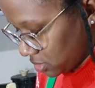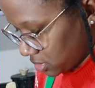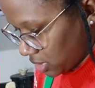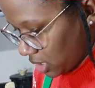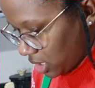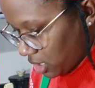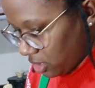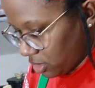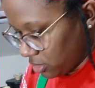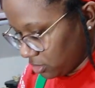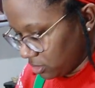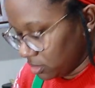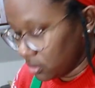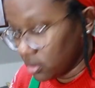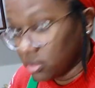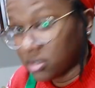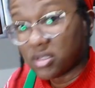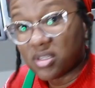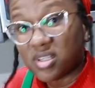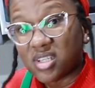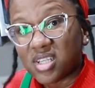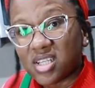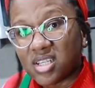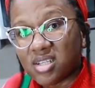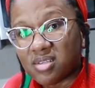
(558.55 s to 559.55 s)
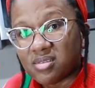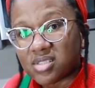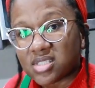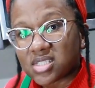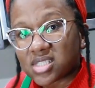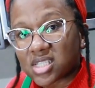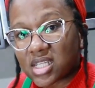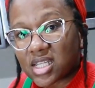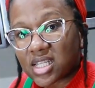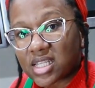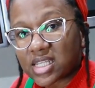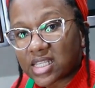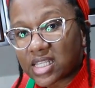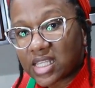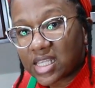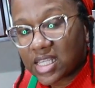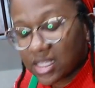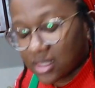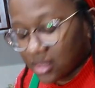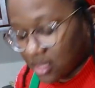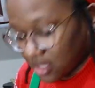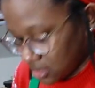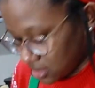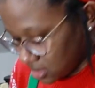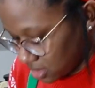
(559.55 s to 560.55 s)
So I'm just gonna
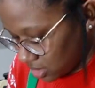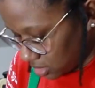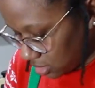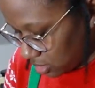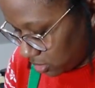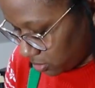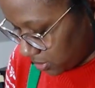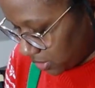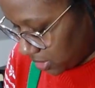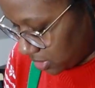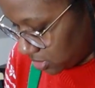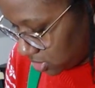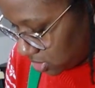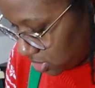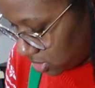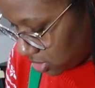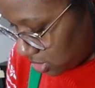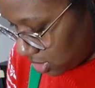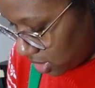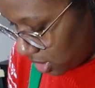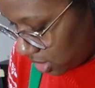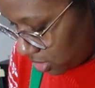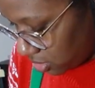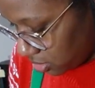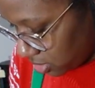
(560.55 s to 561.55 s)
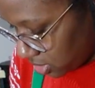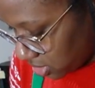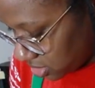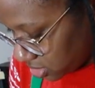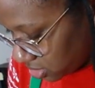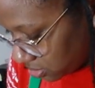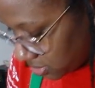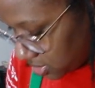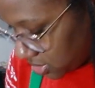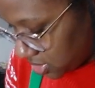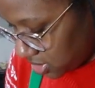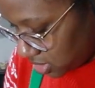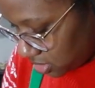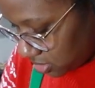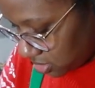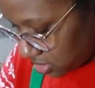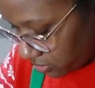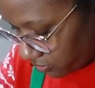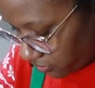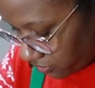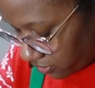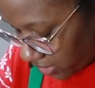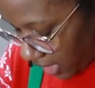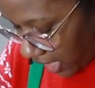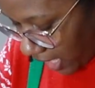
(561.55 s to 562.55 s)
knead this a little bit too, though, because there's still
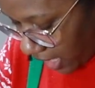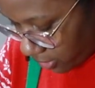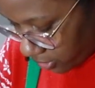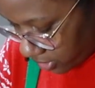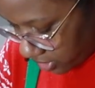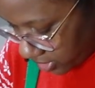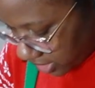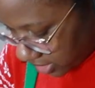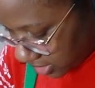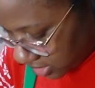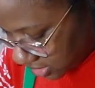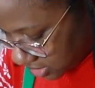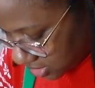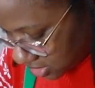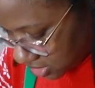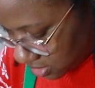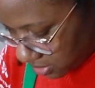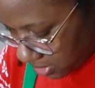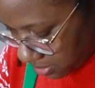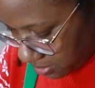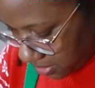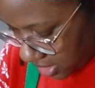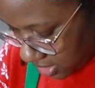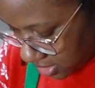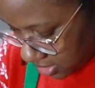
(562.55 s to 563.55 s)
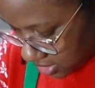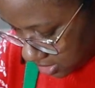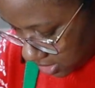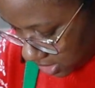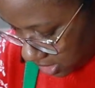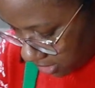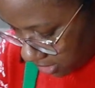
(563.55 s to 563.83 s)
some flour that needs to be mixed